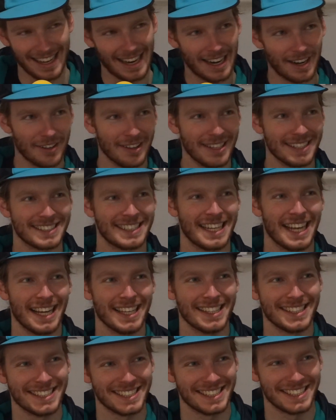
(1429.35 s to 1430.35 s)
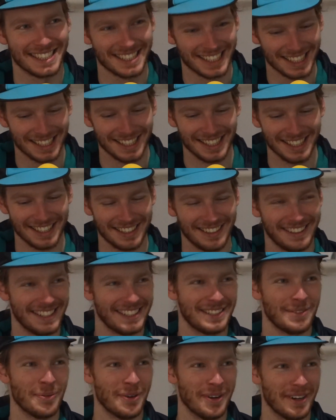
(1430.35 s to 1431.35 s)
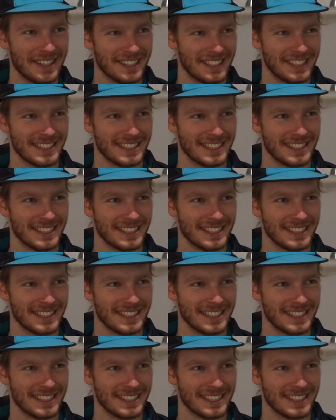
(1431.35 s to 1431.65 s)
I don't think 10's this much.